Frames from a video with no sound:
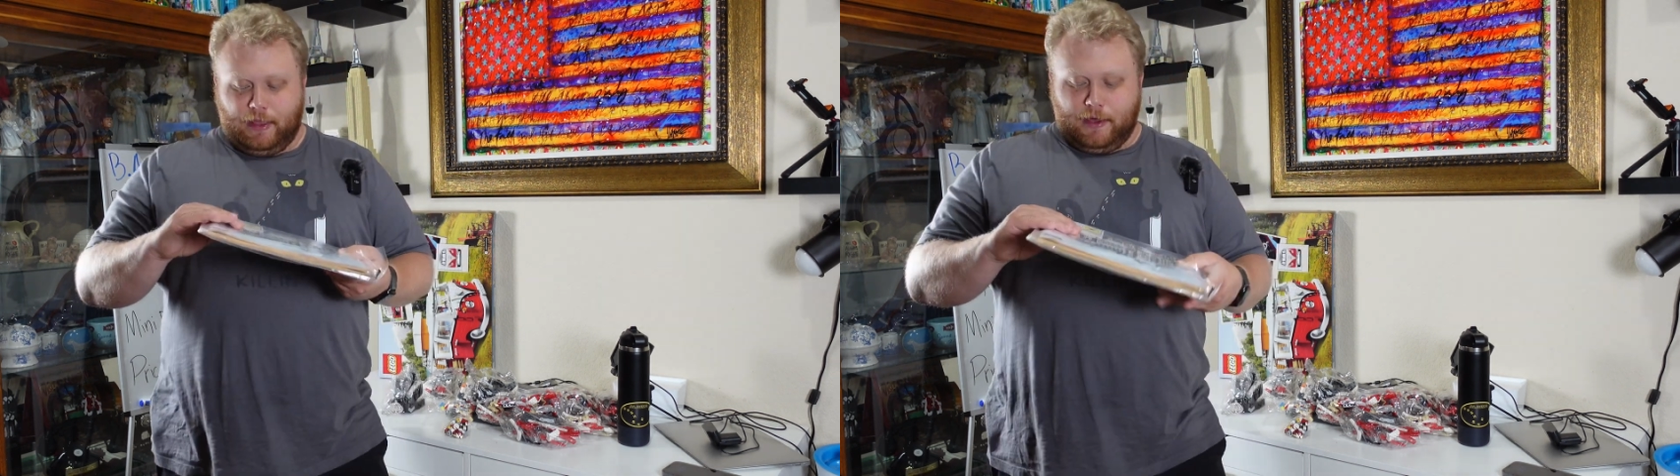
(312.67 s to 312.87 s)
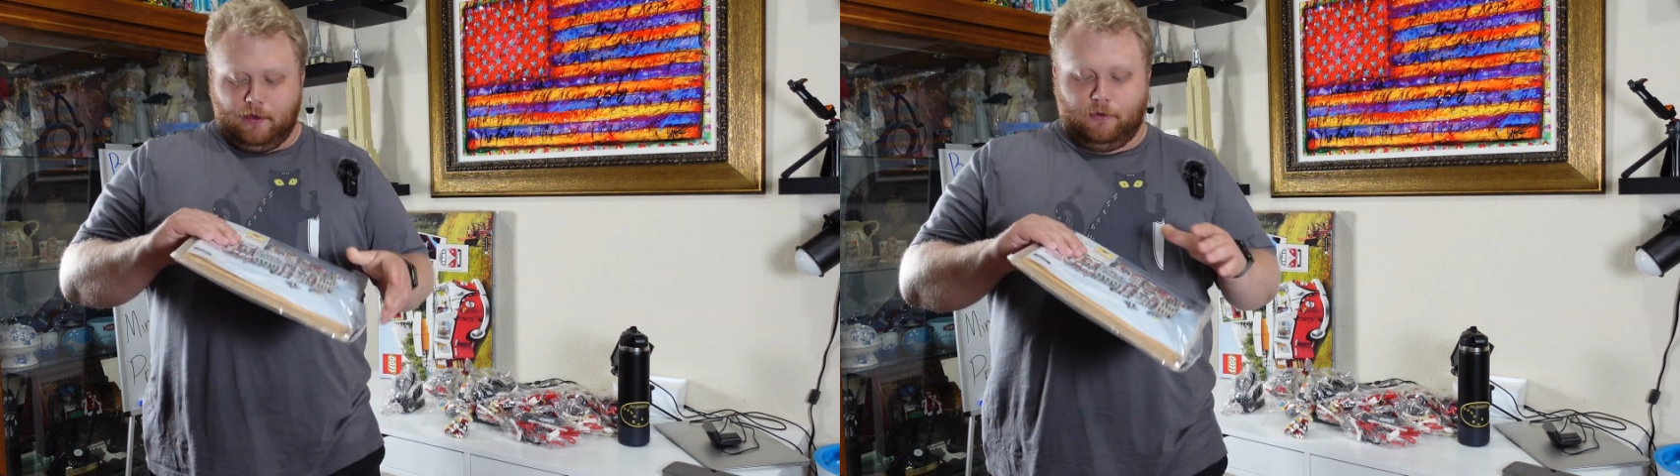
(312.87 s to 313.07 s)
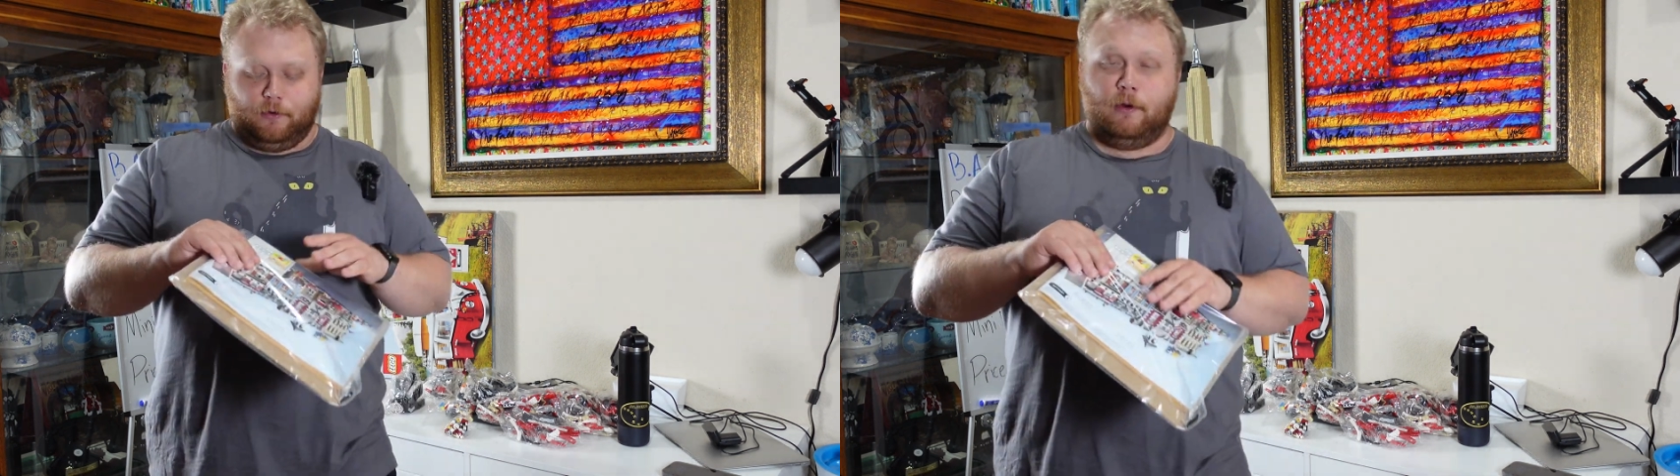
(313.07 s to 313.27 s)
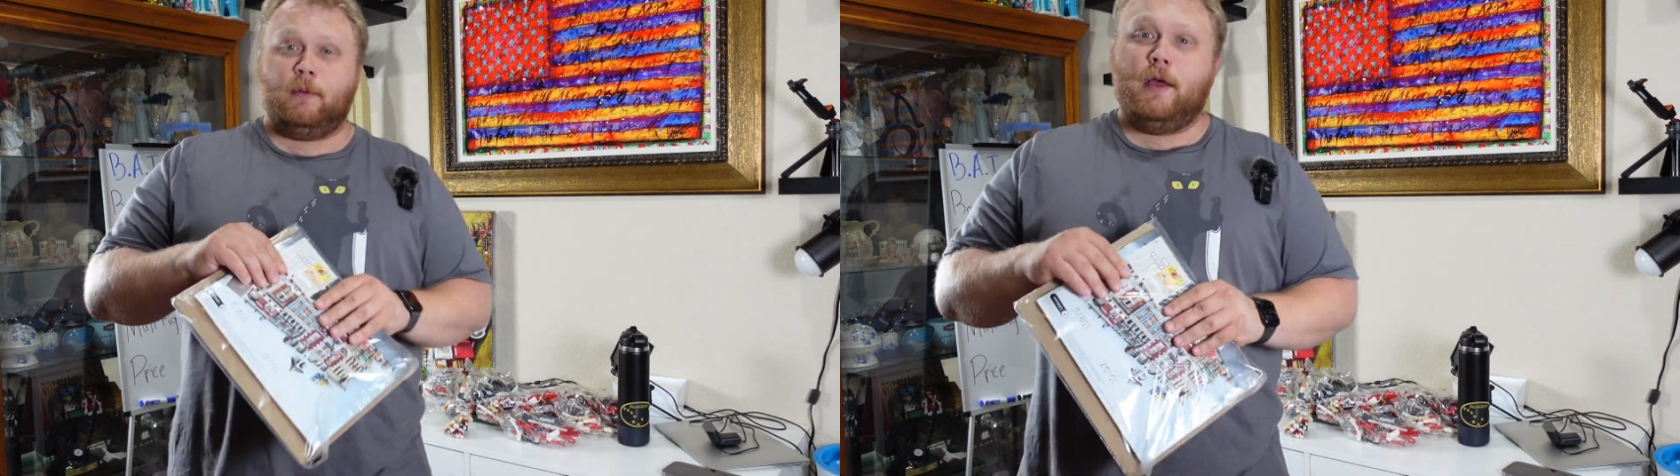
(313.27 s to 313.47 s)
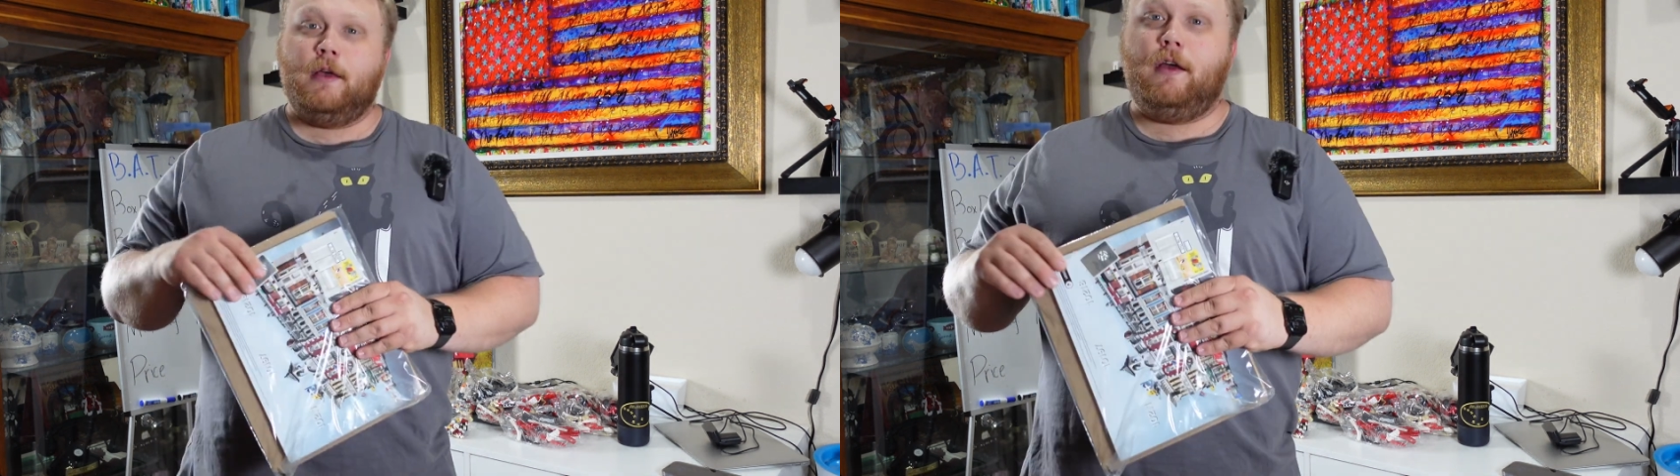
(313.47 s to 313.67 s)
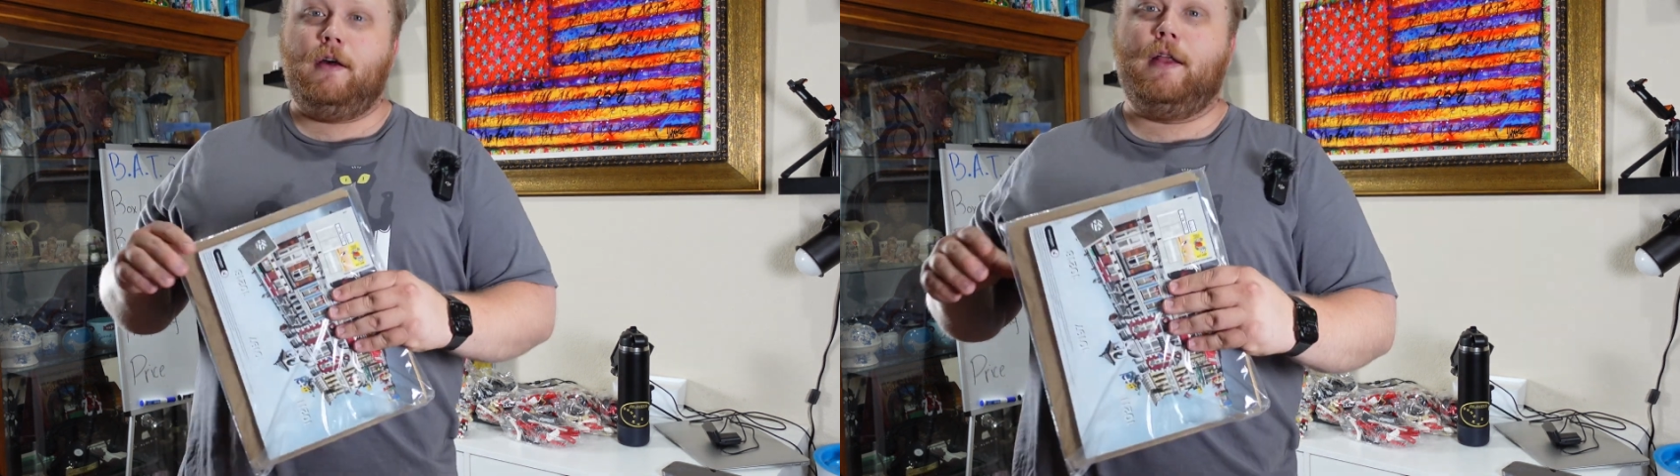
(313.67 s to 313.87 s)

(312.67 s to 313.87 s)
Lego Group. Go